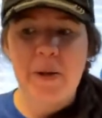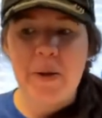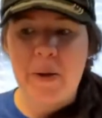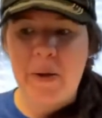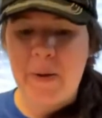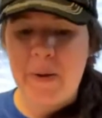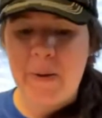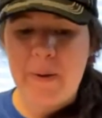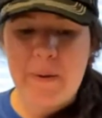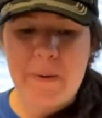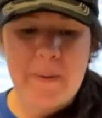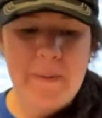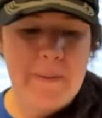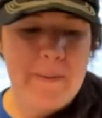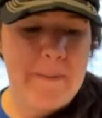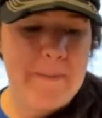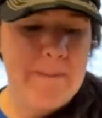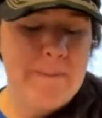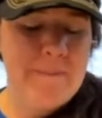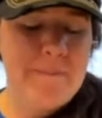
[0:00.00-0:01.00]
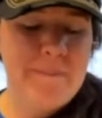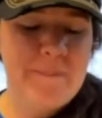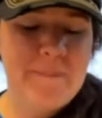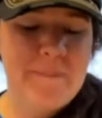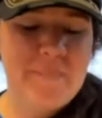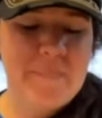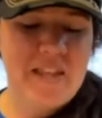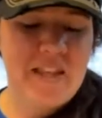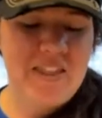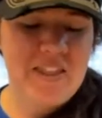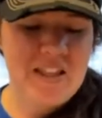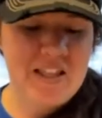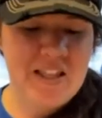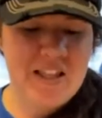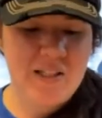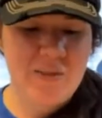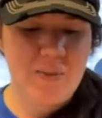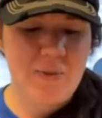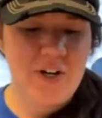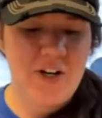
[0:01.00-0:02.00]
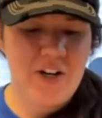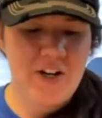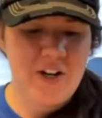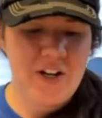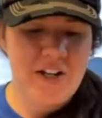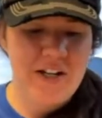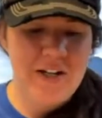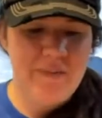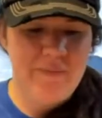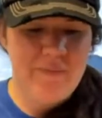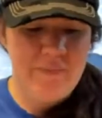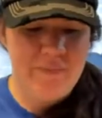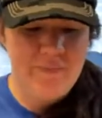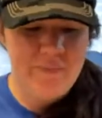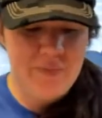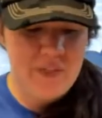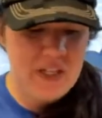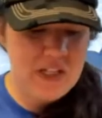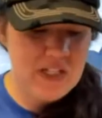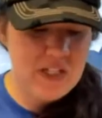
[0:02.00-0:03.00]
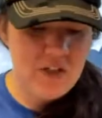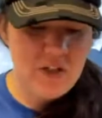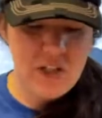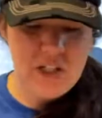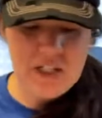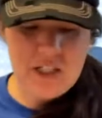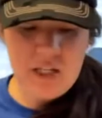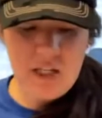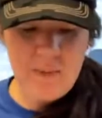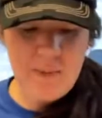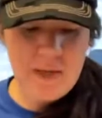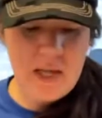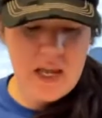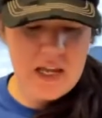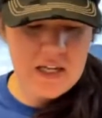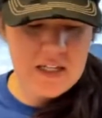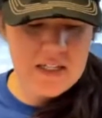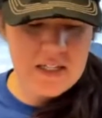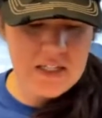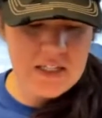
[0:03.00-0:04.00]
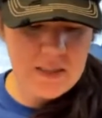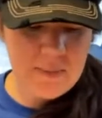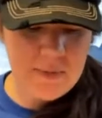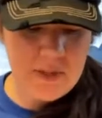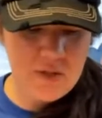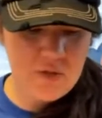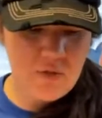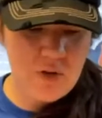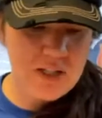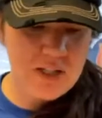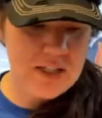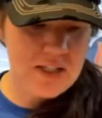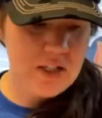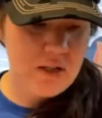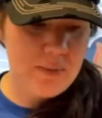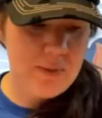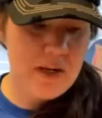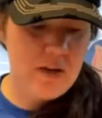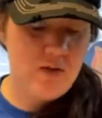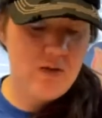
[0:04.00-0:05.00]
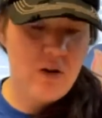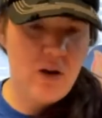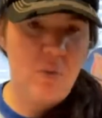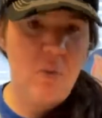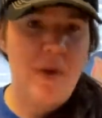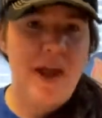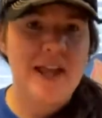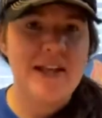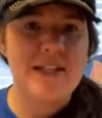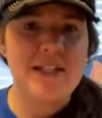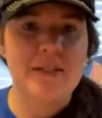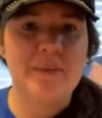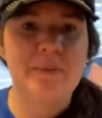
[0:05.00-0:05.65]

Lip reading: I think that's where I got it. It still needs a little bit. I can see some of this red still being wet.